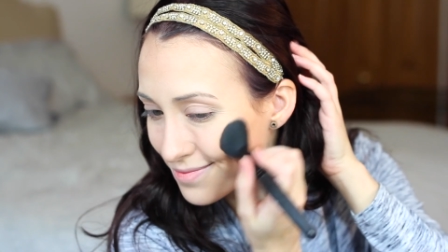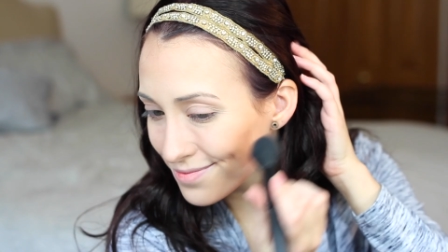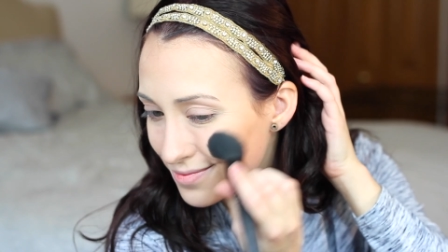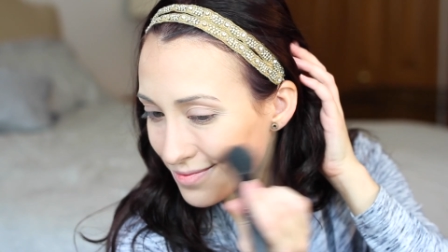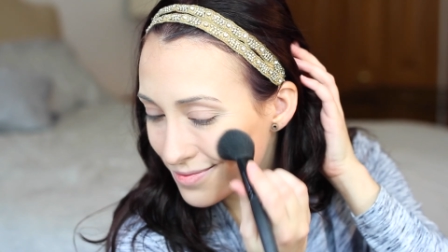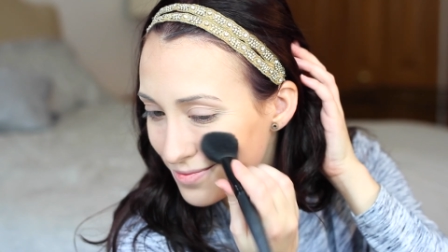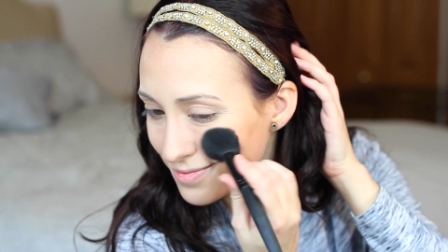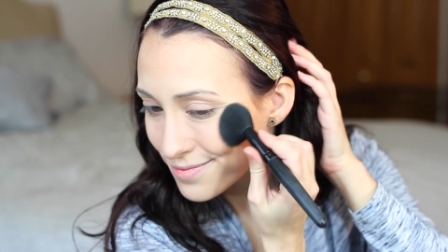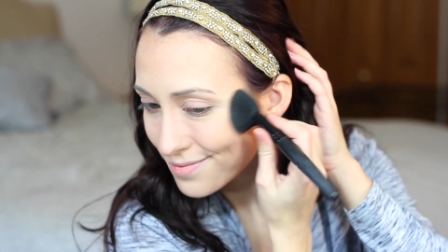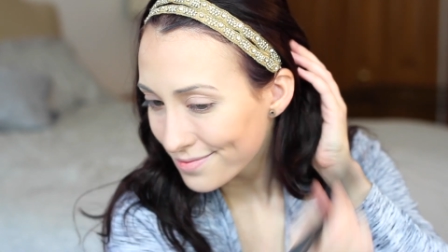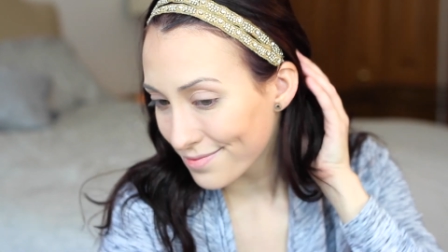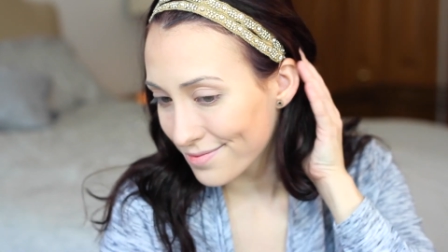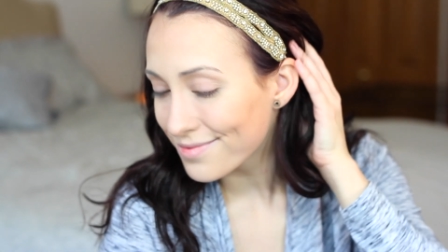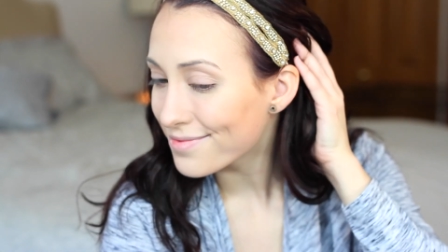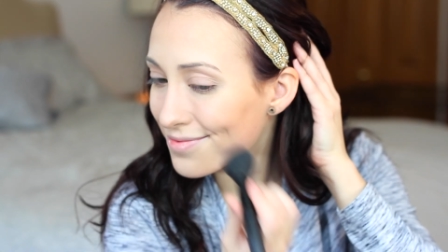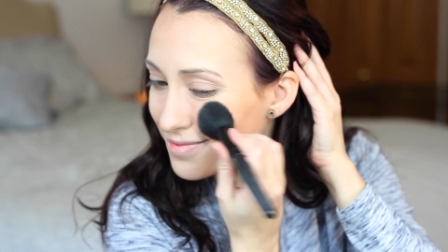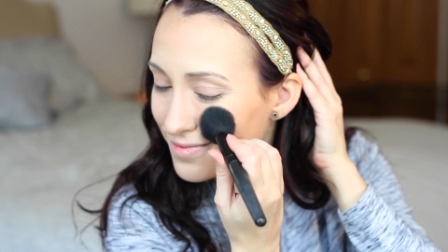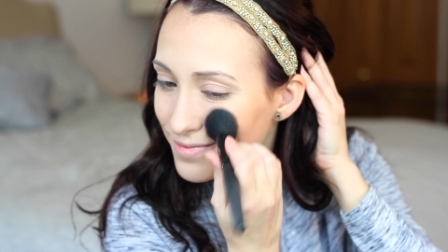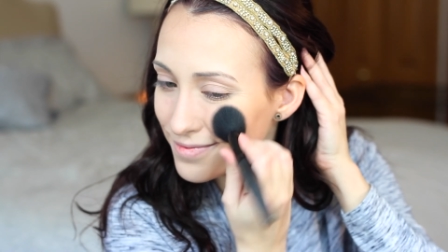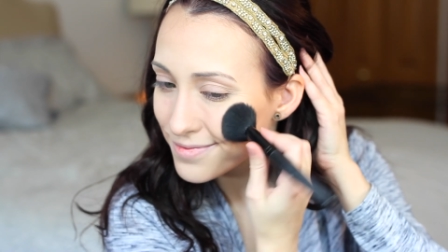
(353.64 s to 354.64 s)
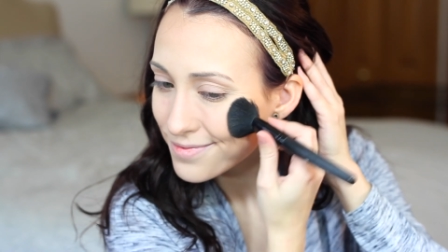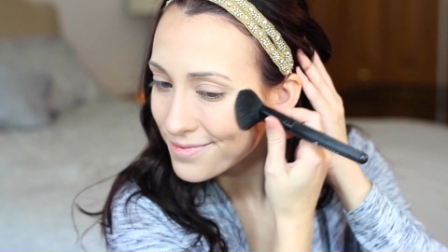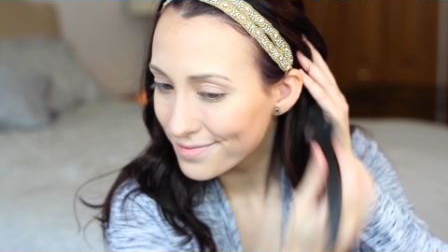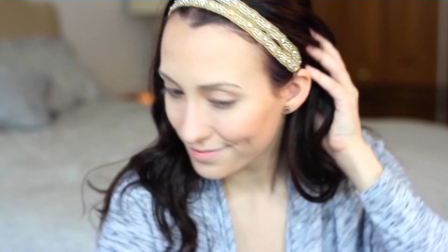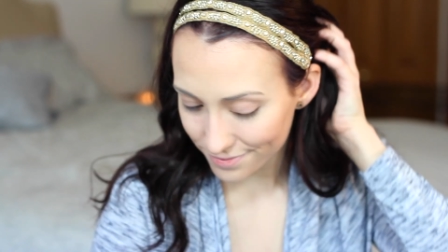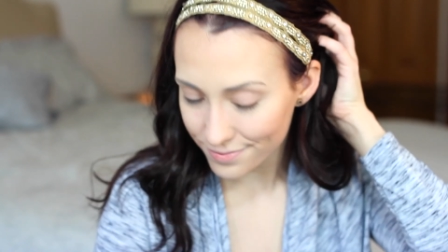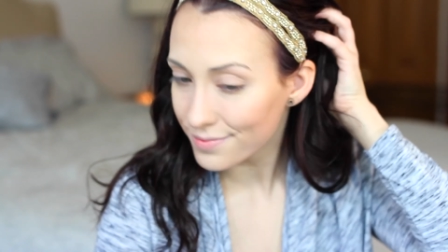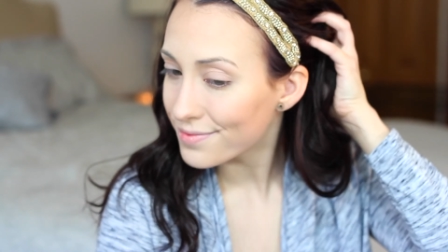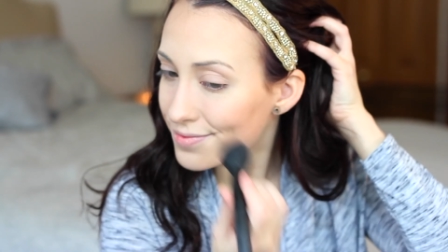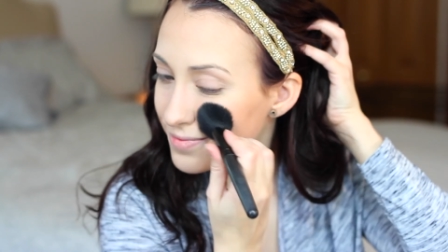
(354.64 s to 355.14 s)
blush in the
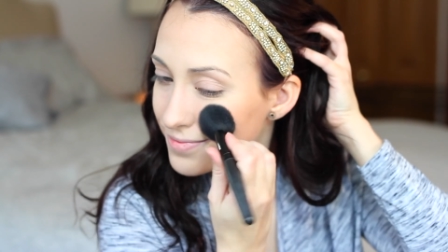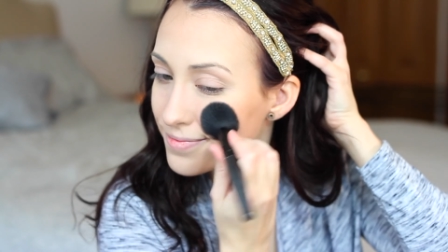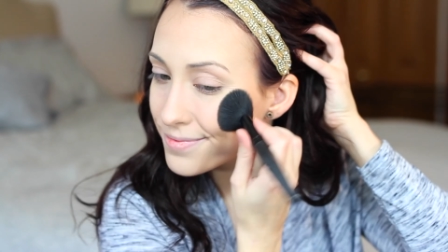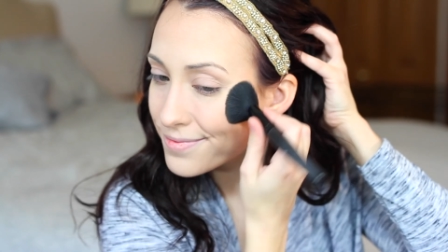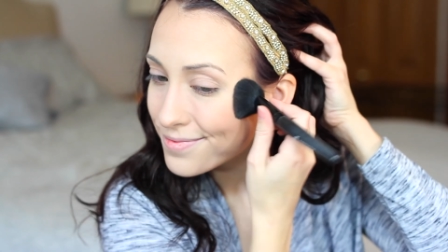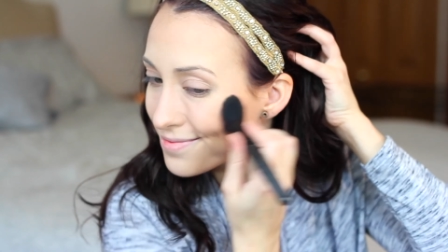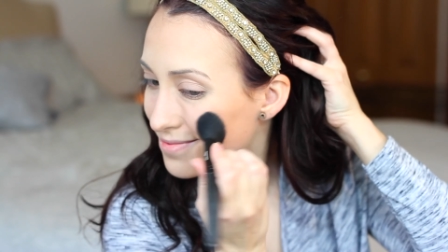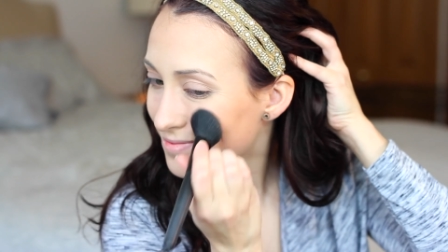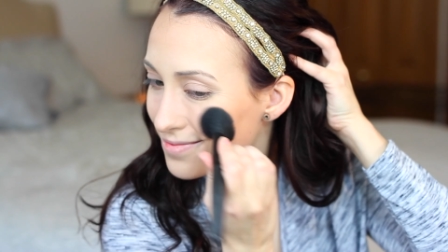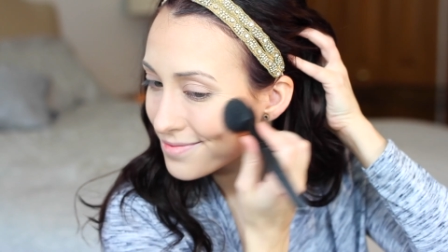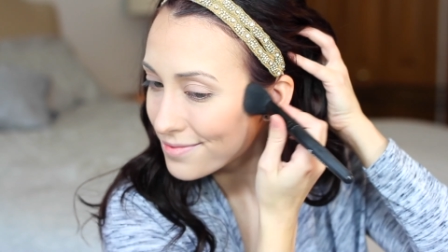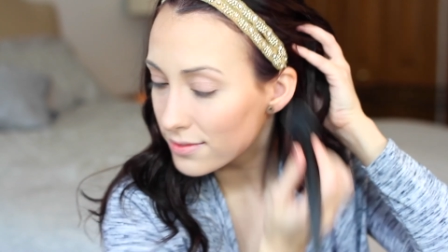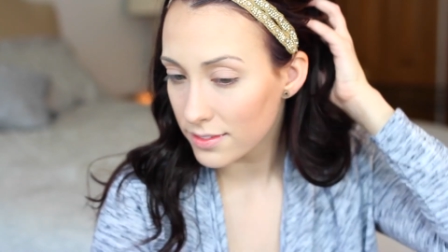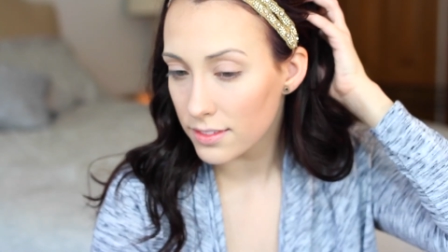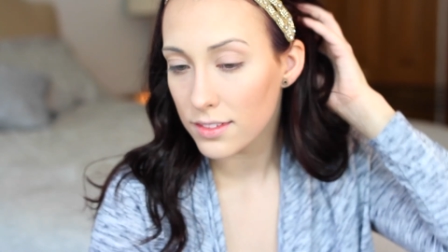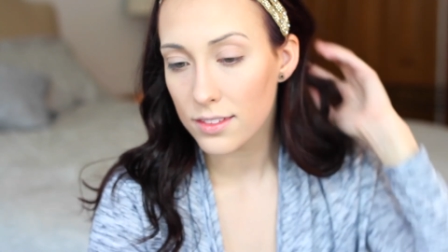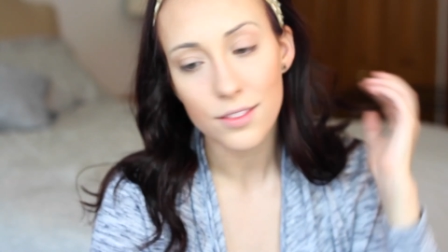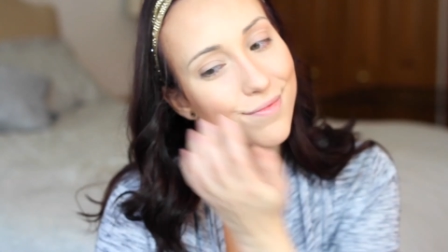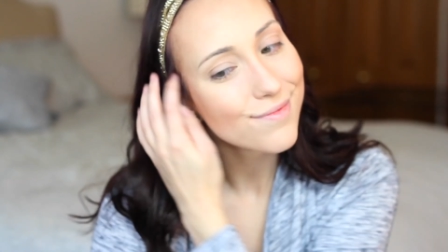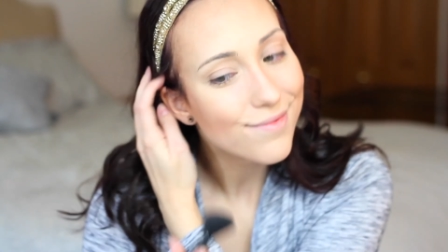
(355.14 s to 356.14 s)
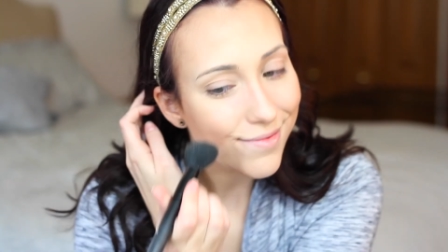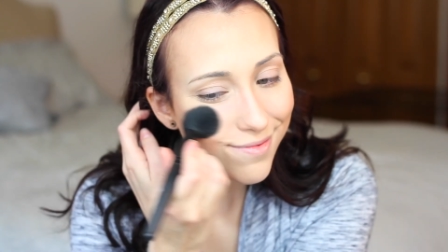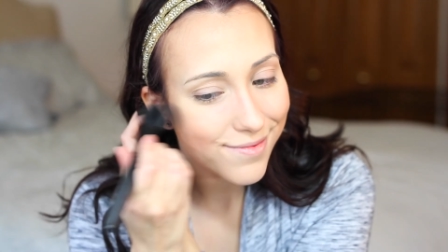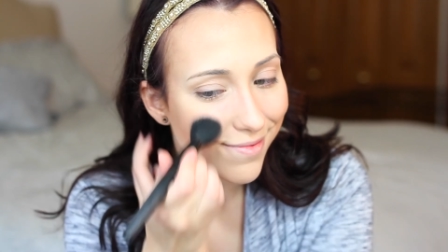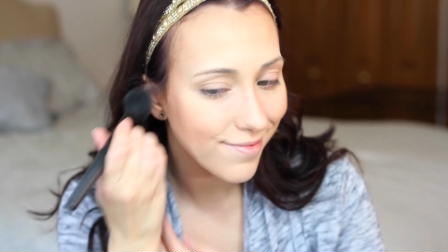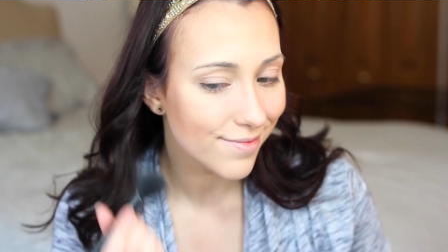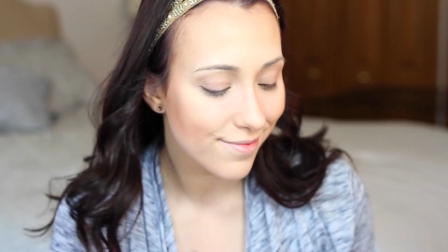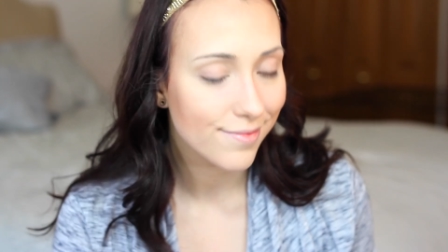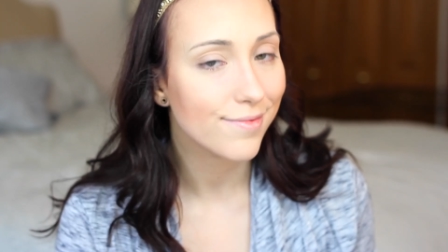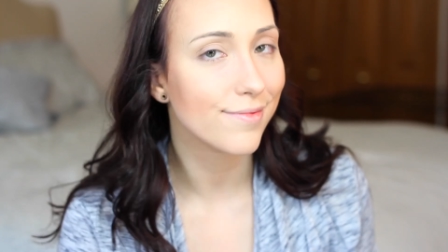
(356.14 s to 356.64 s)
shade Bonus, which is a
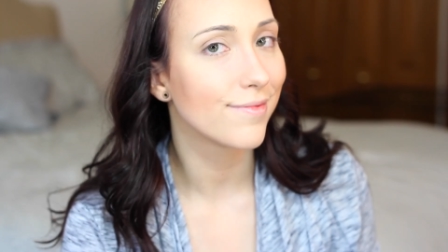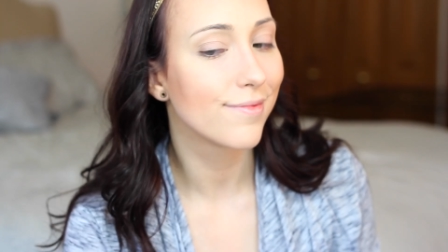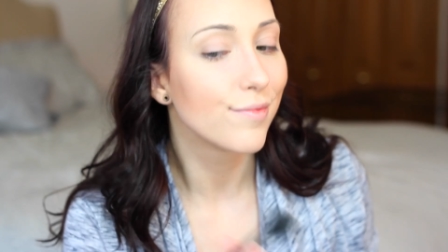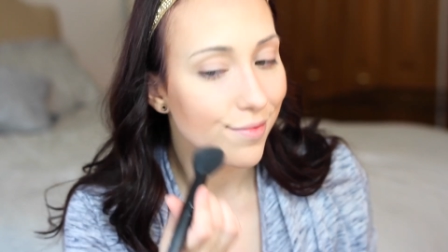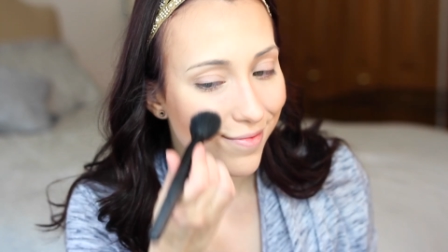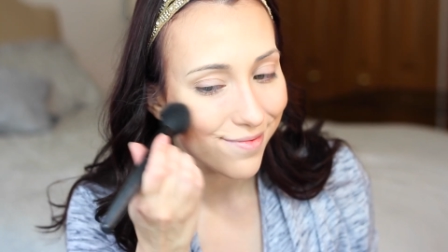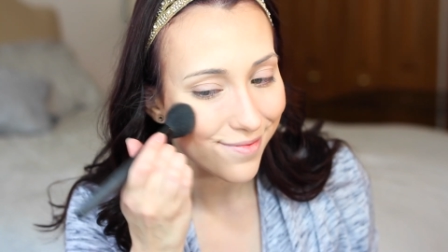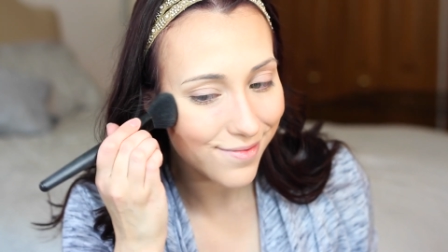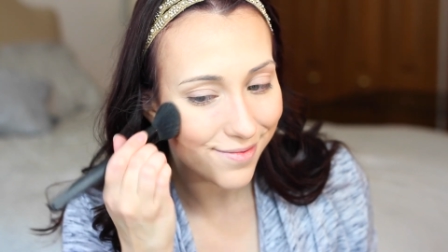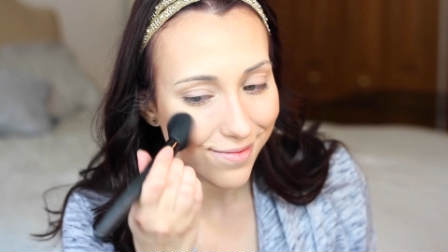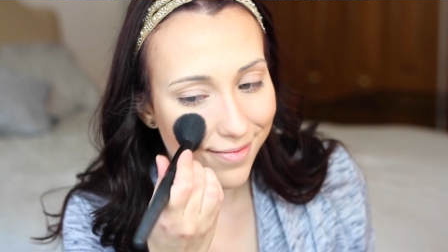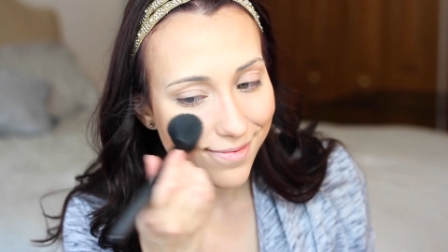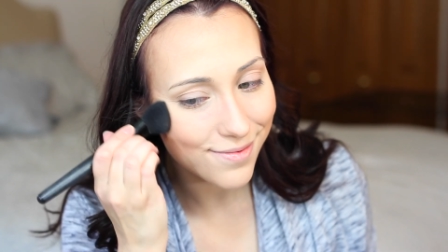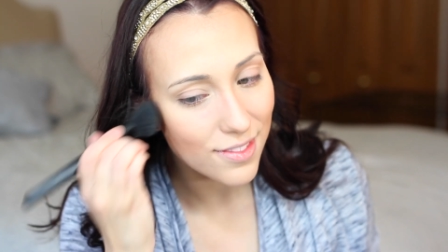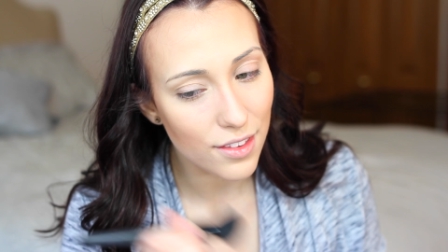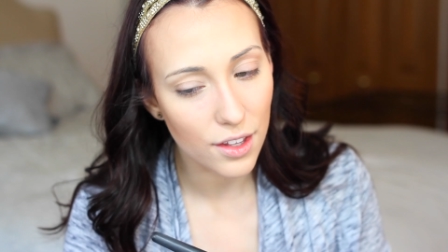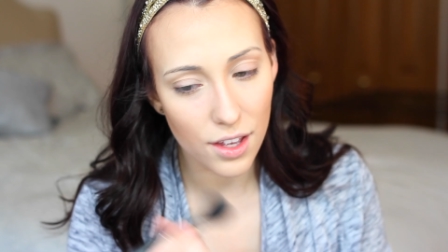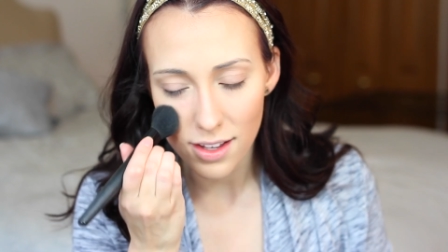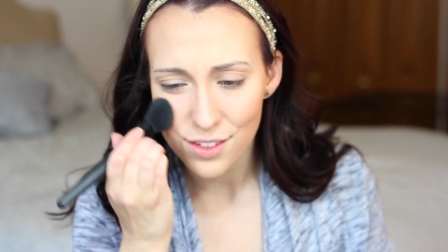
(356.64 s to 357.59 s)
really nice pale